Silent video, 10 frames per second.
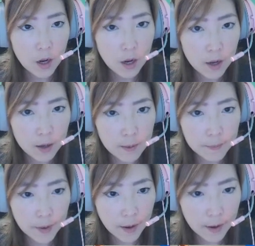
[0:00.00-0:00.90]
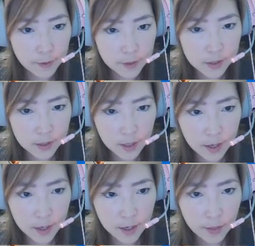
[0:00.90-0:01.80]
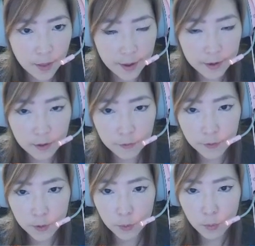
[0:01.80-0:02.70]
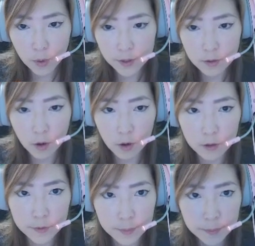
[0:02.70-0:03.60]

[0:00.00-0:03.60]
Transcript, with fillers: I would say that if you wanted all of them,